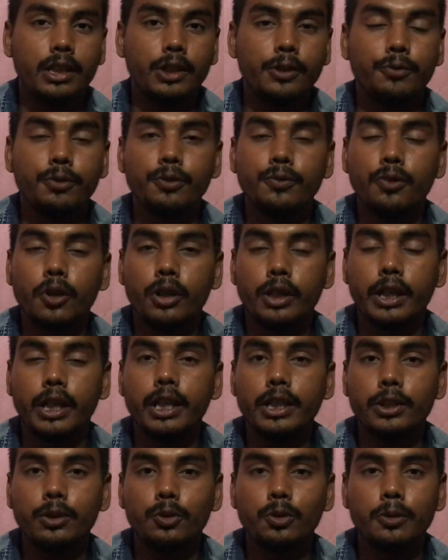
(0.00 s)
if you
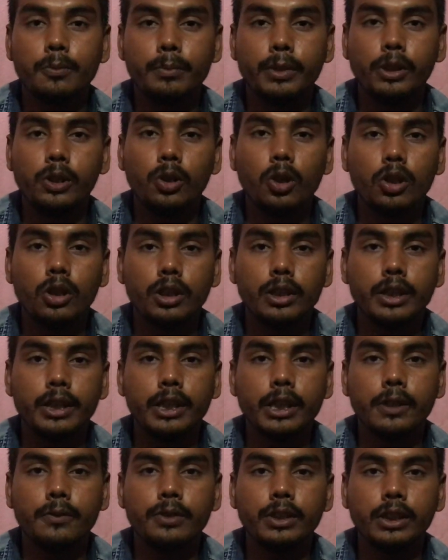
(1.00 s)
forget your BitLocker
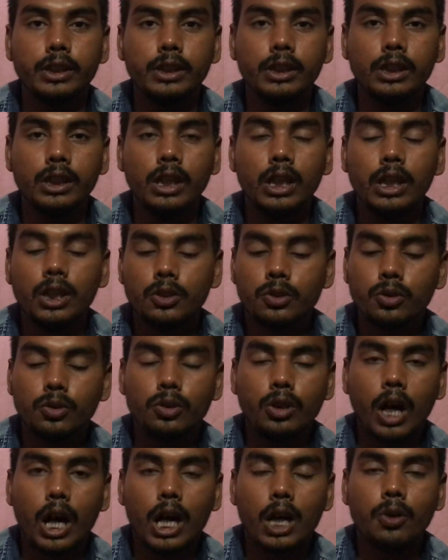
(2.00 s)
recovery key
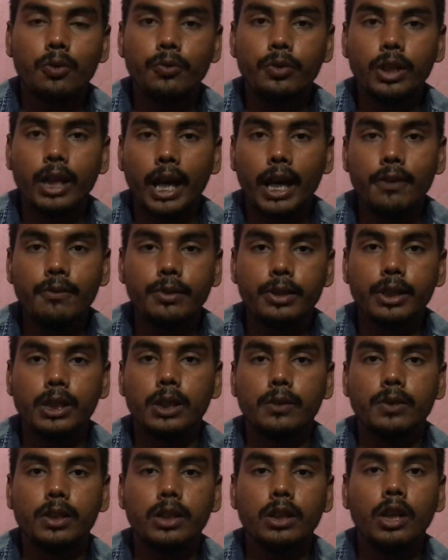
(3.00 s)
so how we have
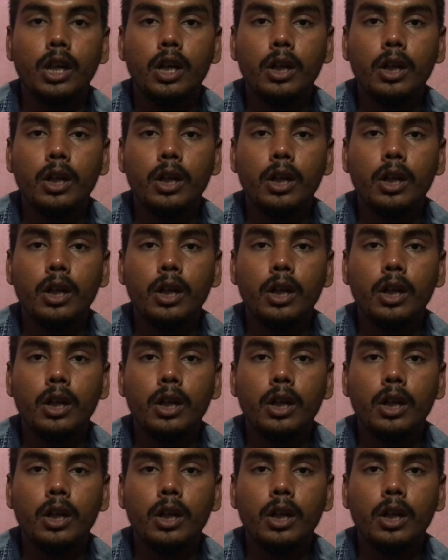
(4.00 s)
recovered